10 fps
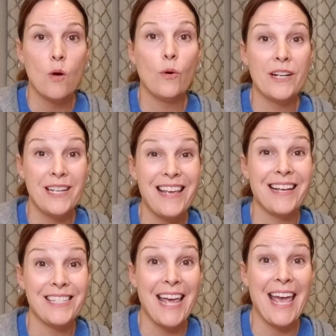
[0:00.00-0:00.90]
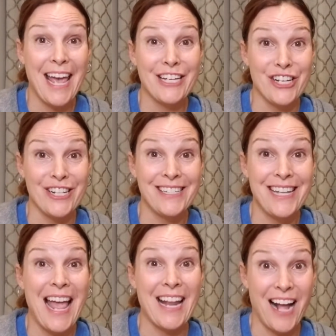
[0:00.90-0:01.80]
were T S A agents
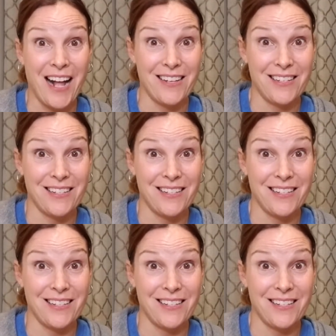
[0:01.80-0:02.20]
and us.